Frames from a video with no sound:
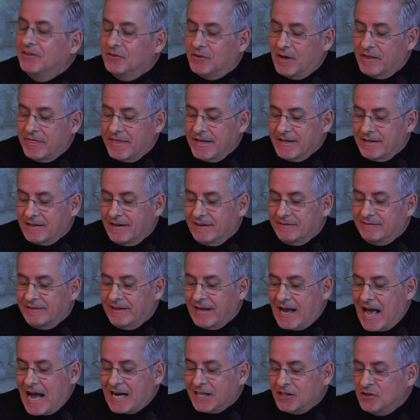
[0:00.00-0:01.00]
I think, let's
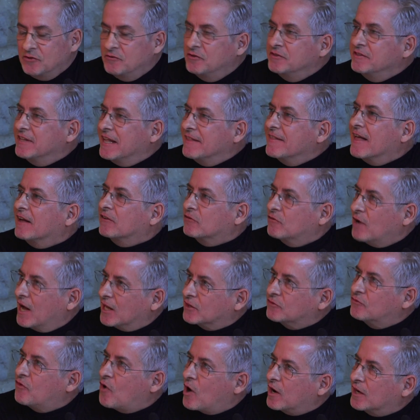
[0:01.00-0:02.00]
say, activism and
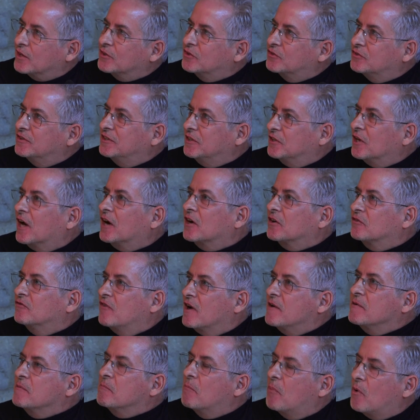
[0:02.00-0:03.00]
advocacy are
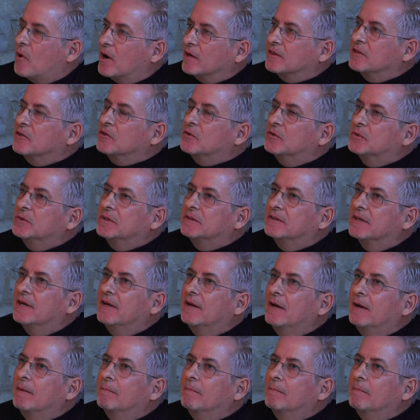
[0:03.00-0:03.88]
very important, good,